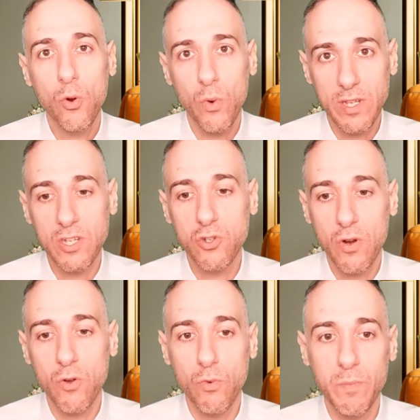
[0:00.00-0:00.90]
whereas
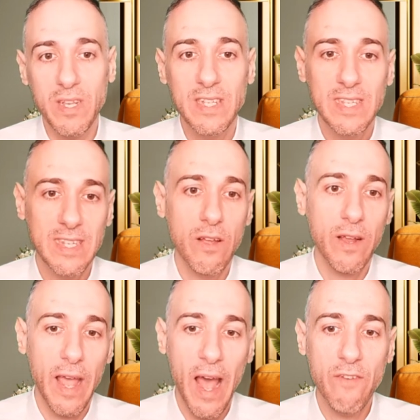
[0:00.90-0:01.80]
contrarian would be
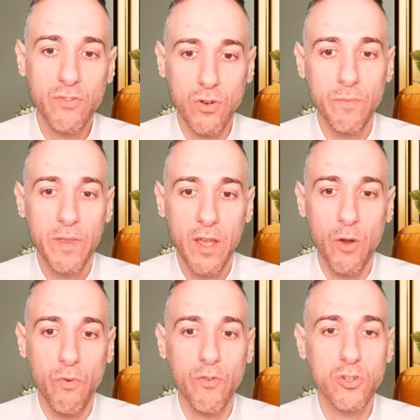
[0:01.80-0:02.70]
selling after a
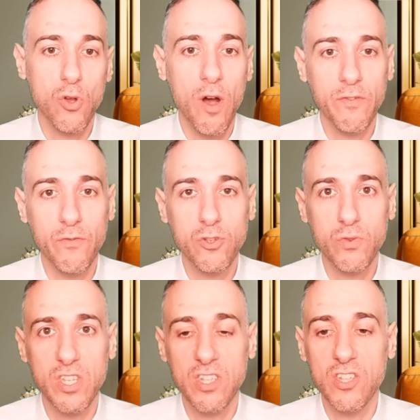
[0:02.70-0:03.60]
reversal off the first
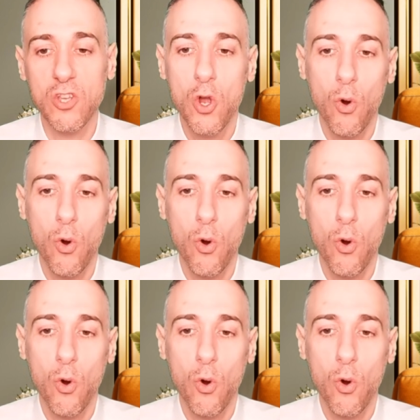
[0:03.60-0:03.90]
resistance,